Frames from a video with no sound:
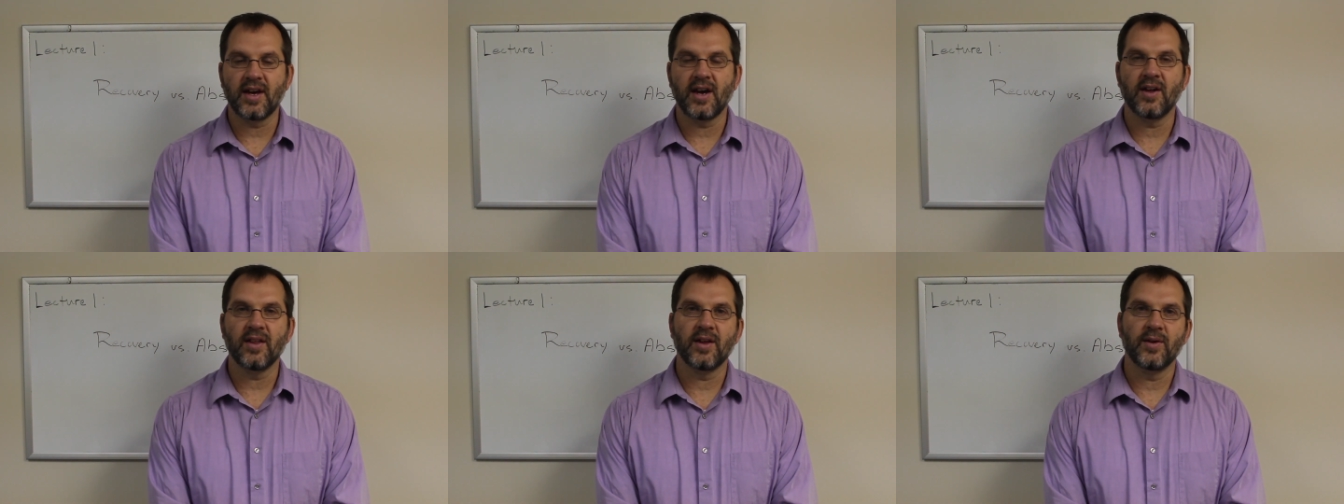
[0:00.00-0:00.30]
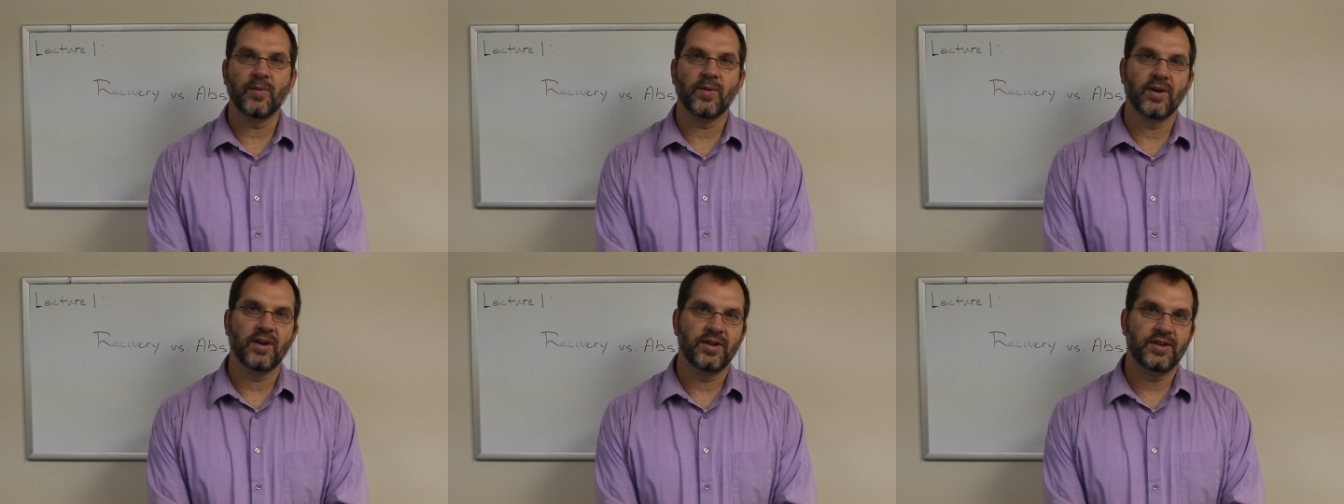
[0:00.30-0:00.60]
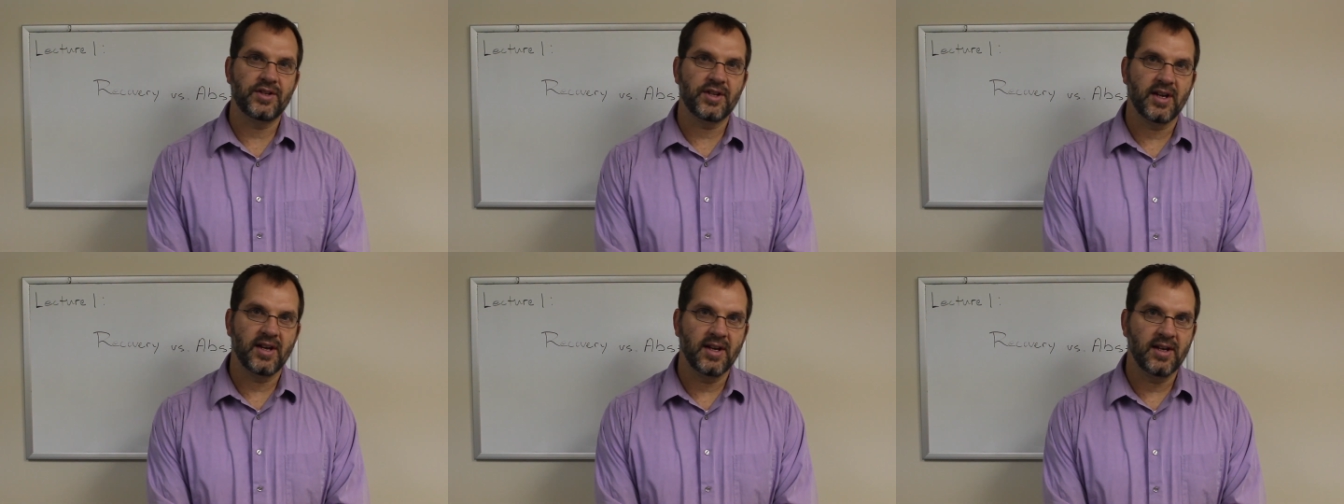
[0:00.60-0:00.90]
how they want
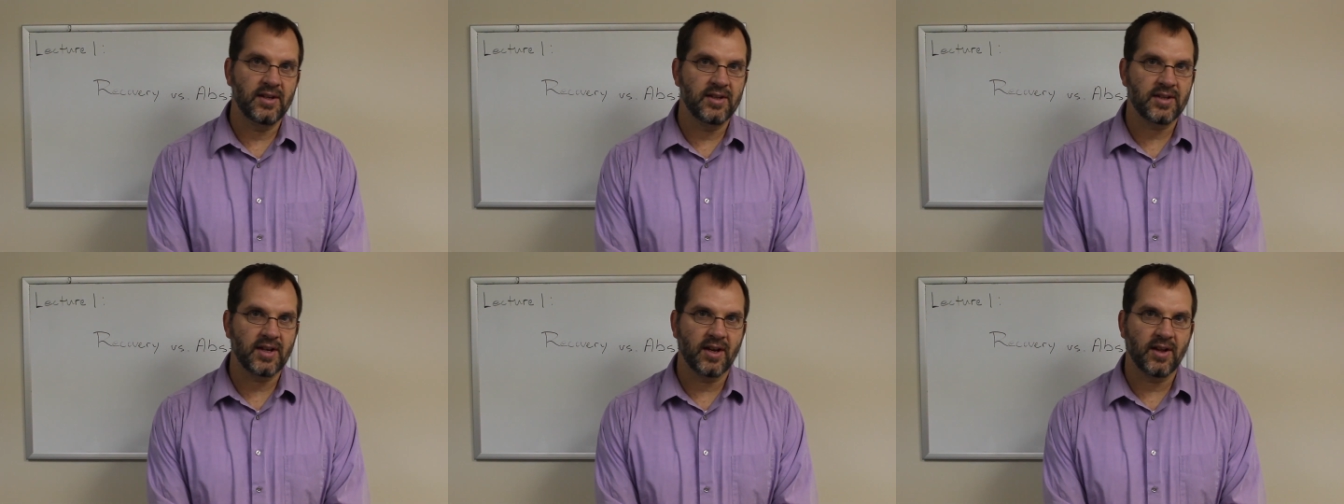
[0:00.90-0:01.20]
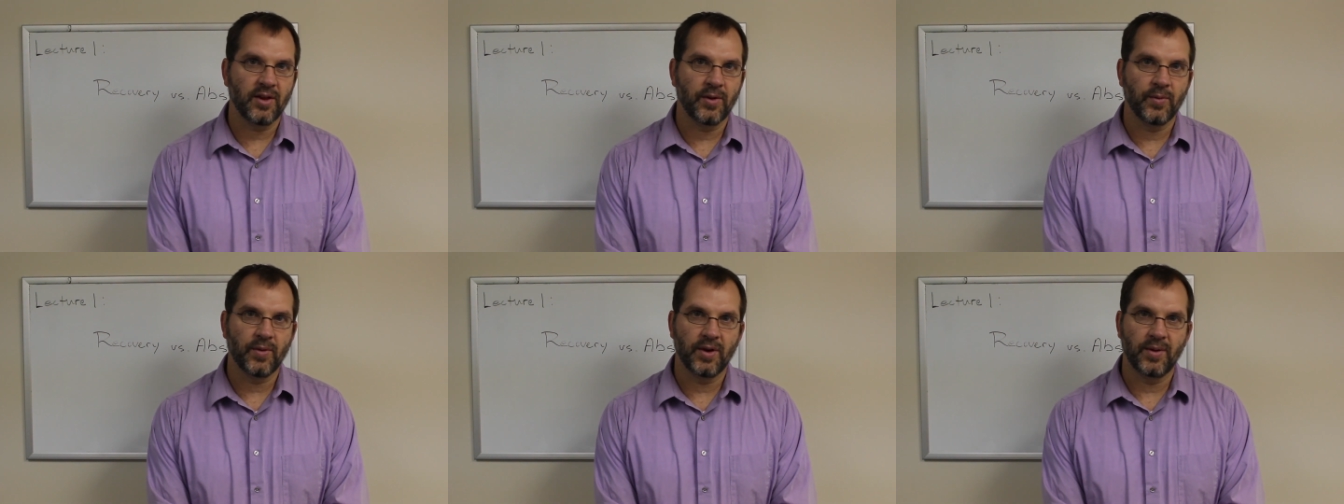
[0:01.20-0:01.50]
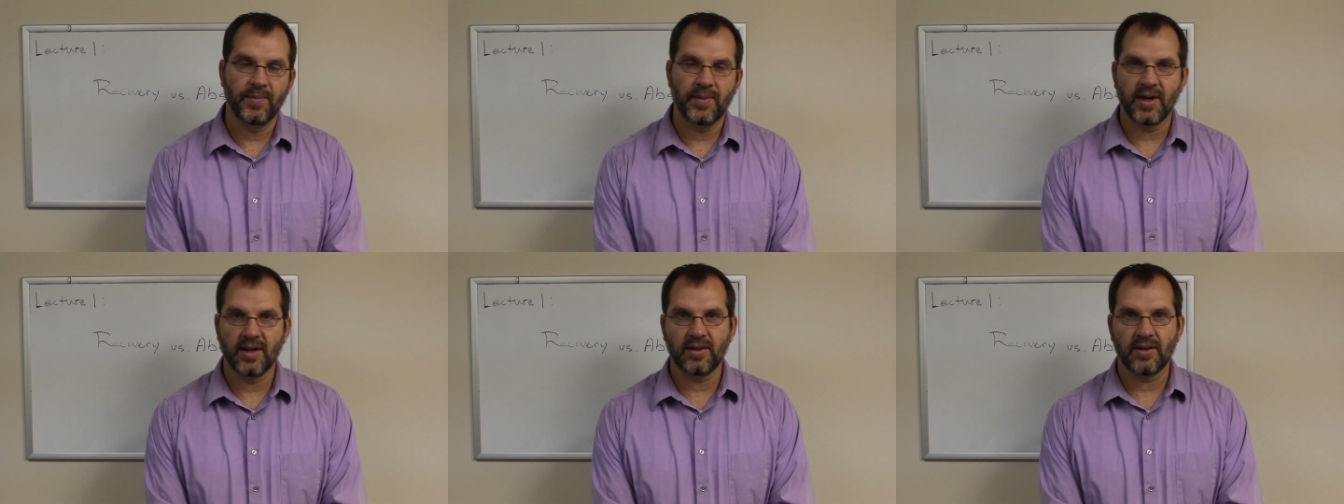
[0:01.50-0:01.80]
to change, how they
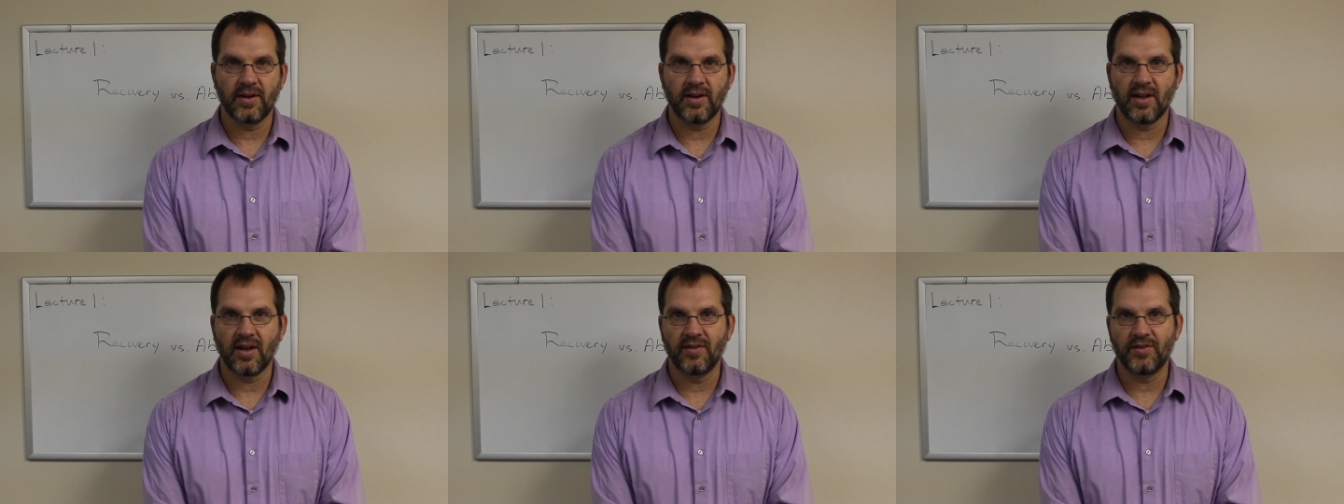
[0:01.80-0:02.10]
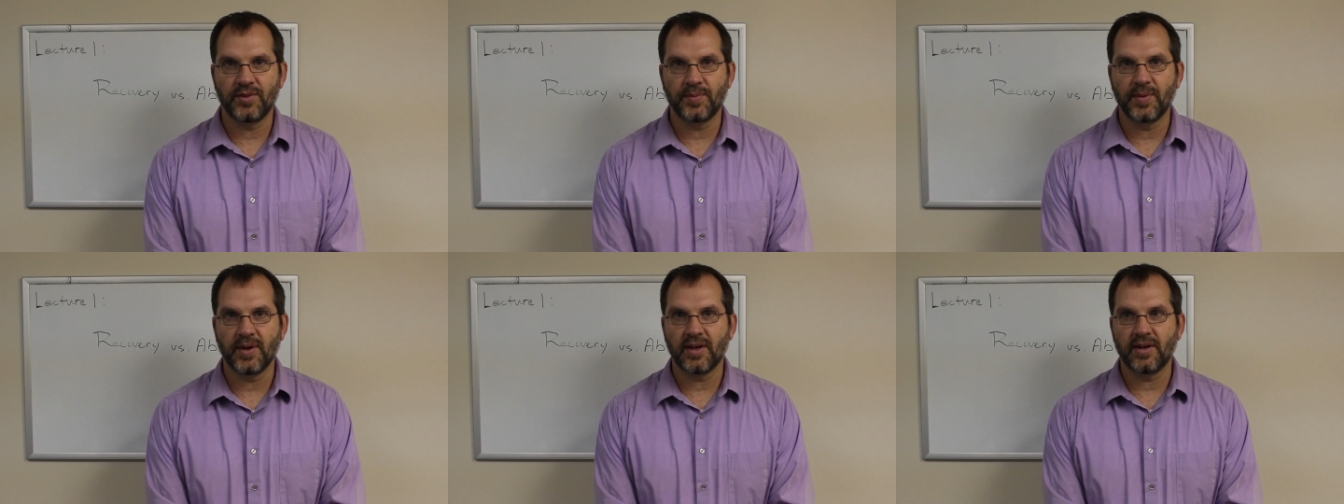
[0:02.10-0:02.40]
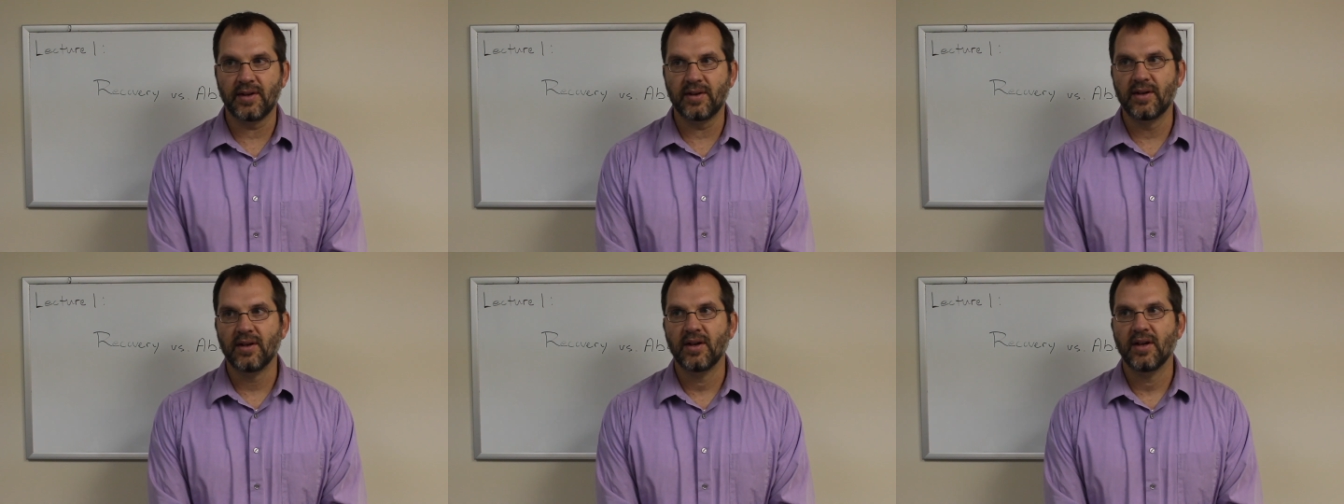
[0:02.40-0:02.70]
want to make their lives
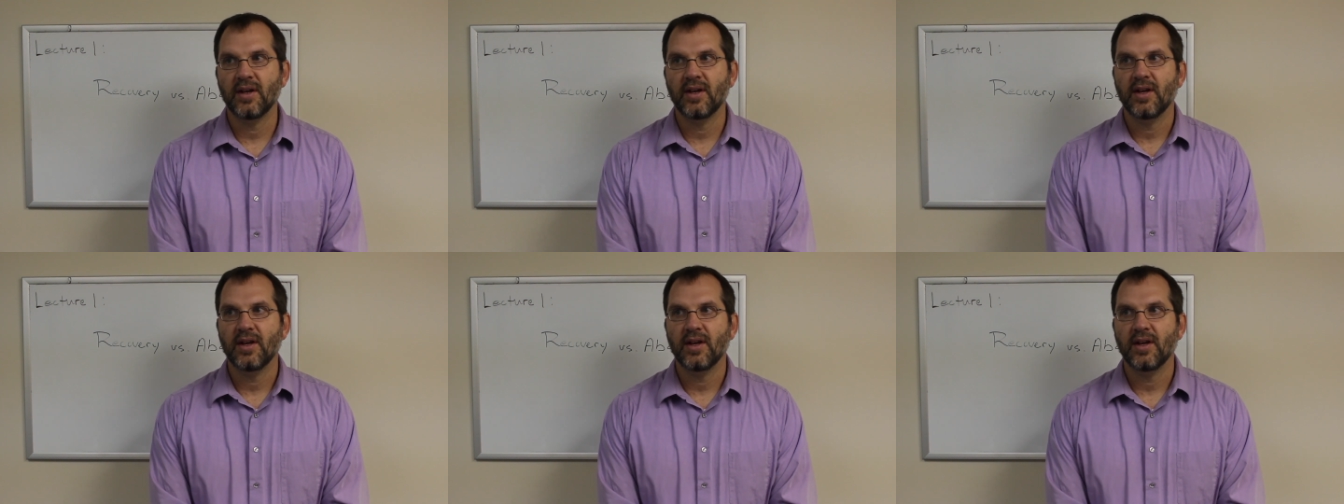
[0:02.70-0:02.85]
better.